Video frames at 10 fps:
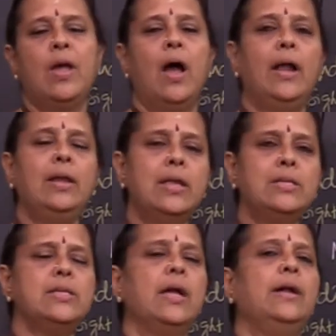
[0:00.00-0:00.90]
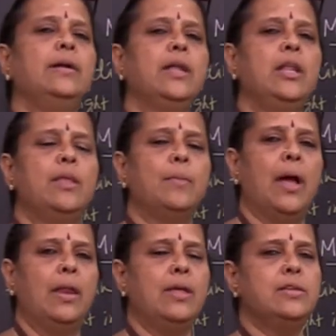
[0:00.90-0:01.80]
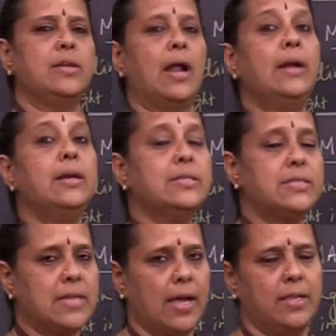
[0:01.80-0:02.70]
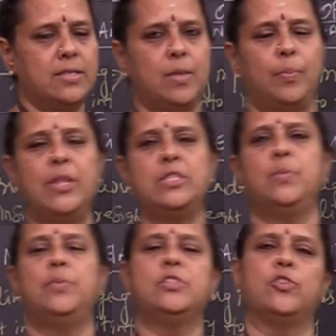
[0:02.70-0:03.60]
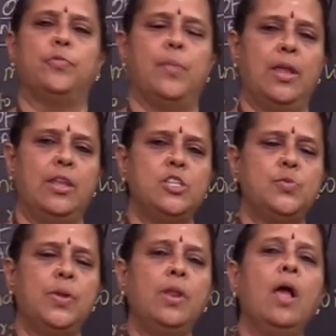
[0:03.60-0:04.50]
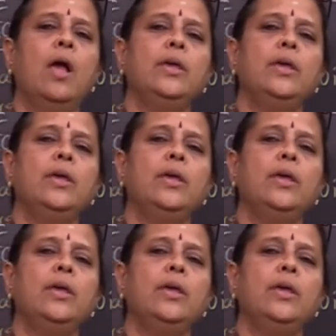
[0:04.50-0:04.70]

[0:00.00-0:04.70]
Unless until the manager understands the principles of management,